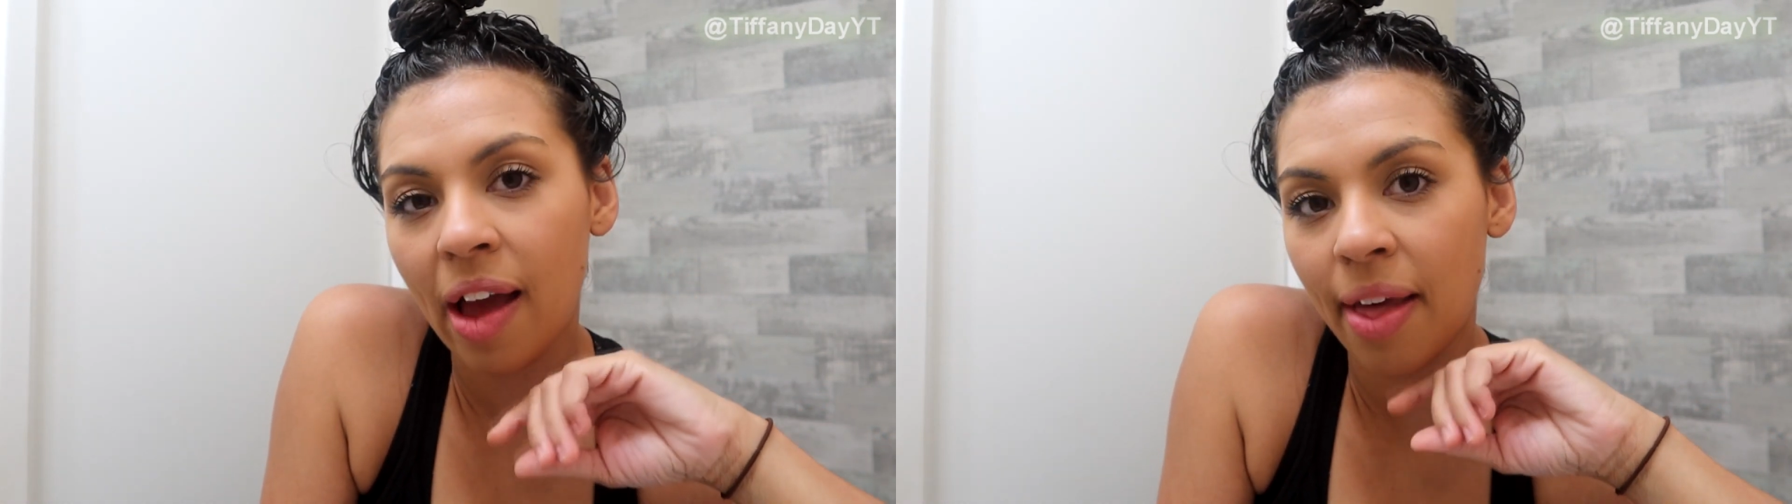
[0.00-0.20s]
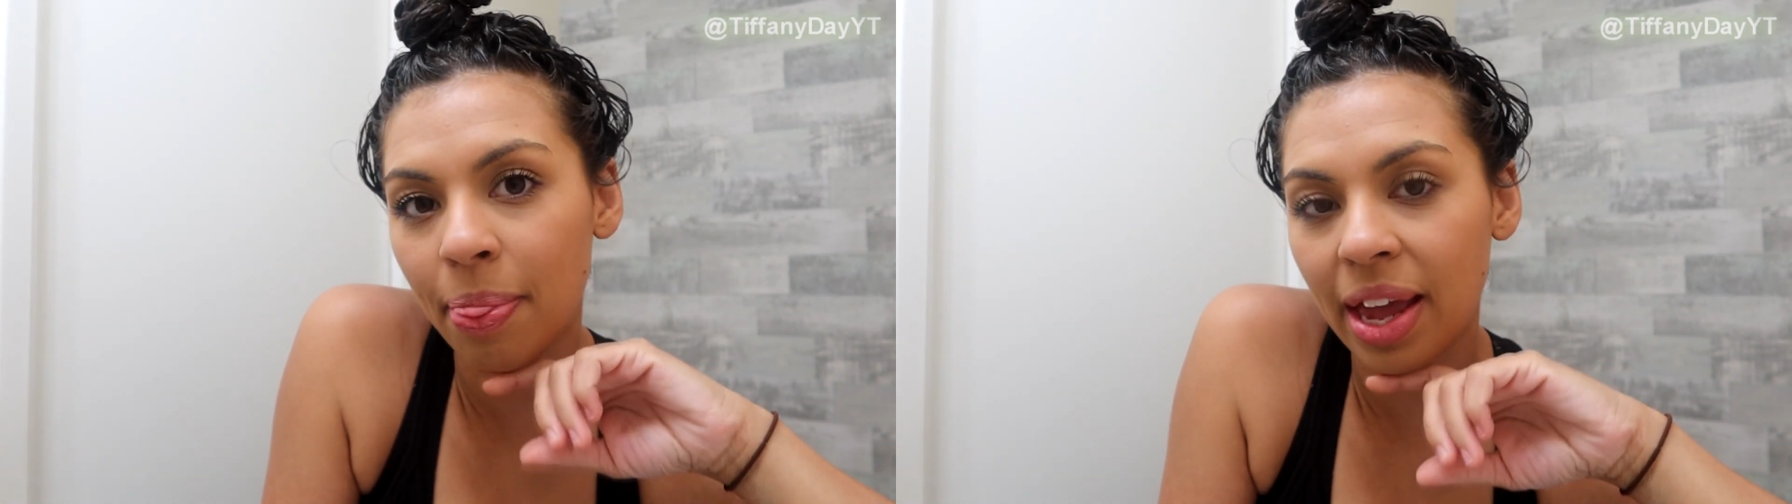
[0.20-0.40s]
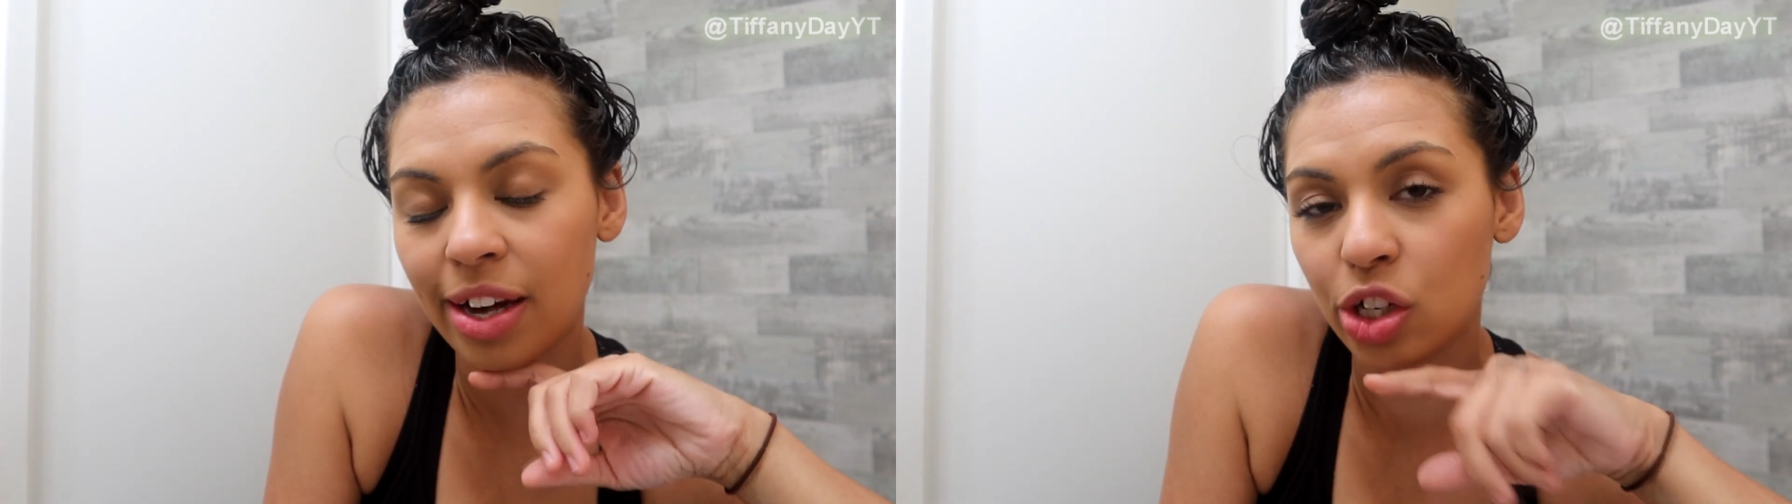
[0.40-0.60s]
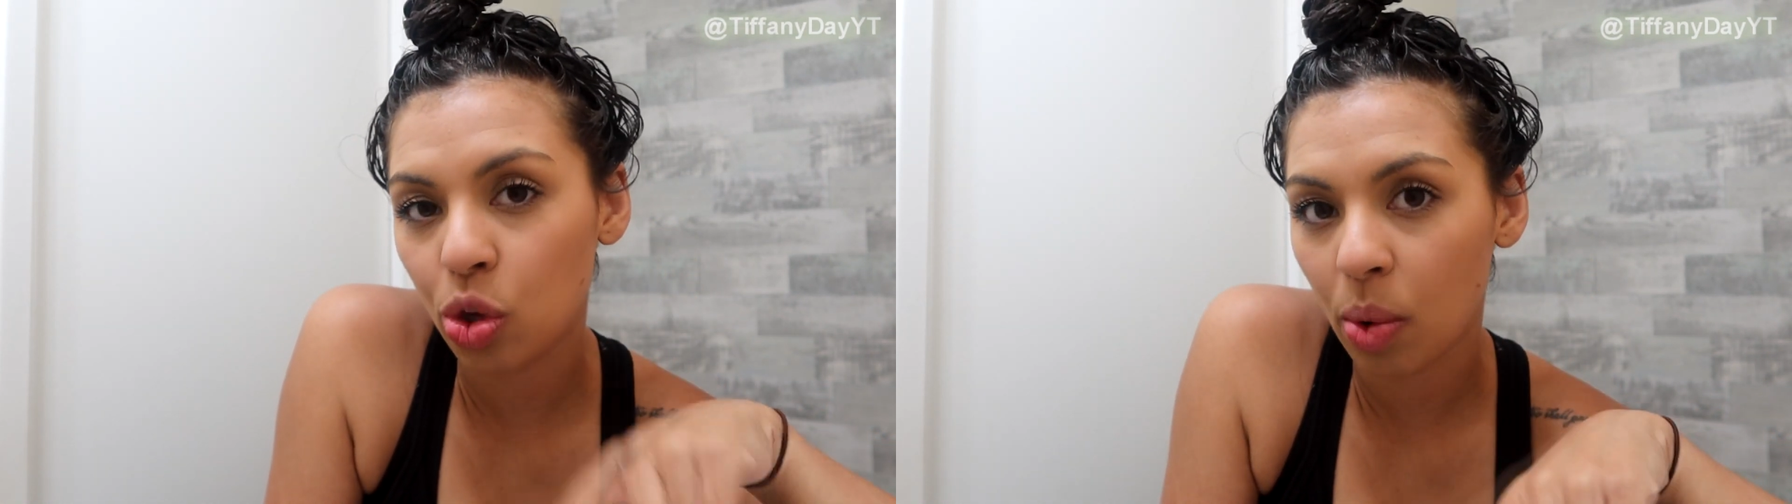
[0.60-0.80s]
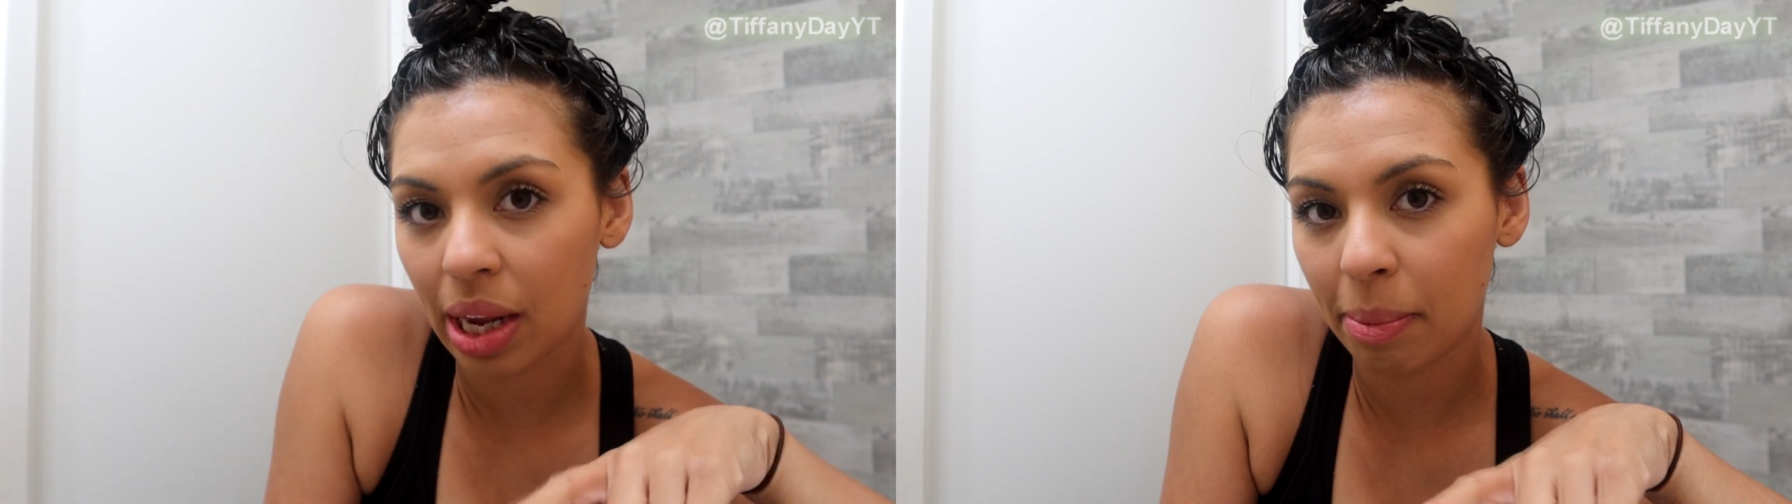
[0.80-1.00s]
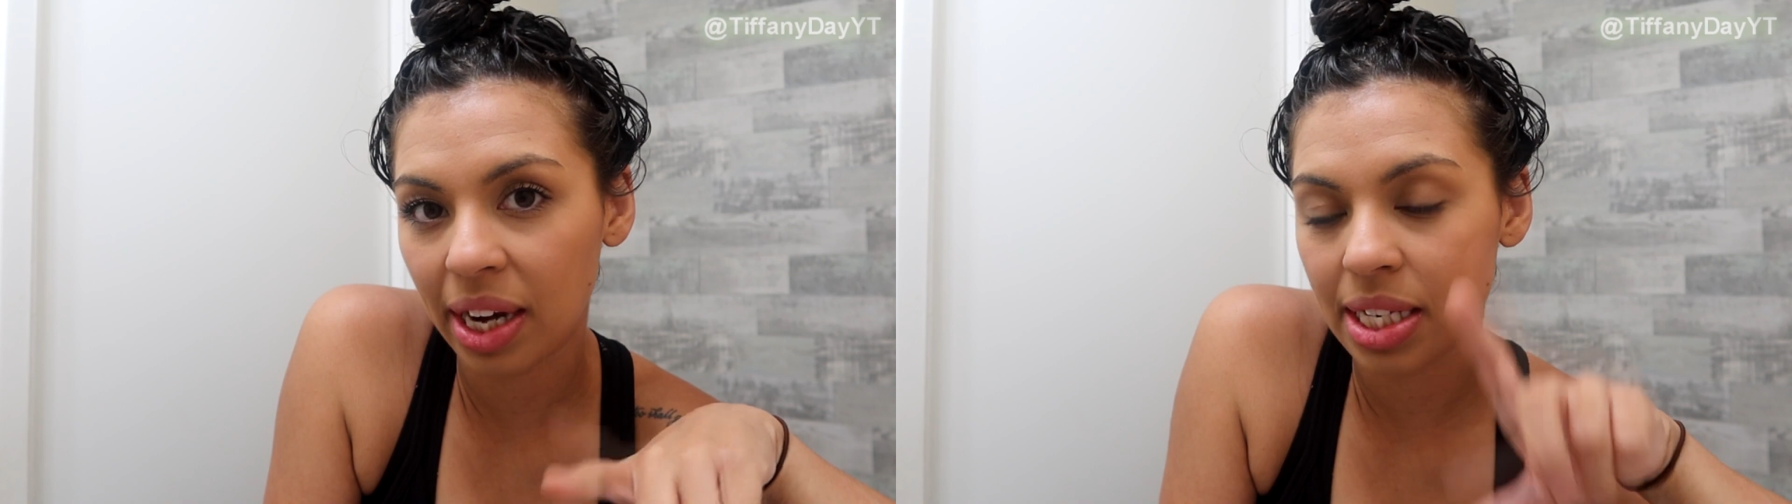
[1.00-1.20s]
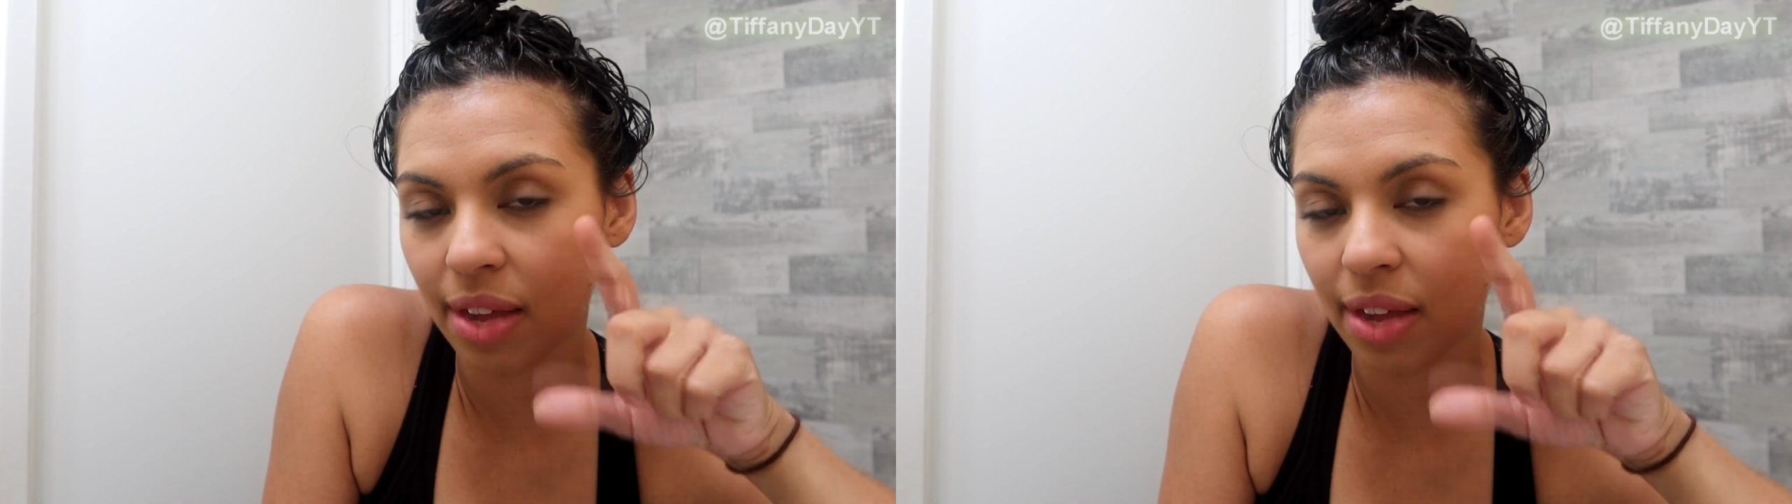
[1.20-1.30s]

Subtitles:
and then 20 minutes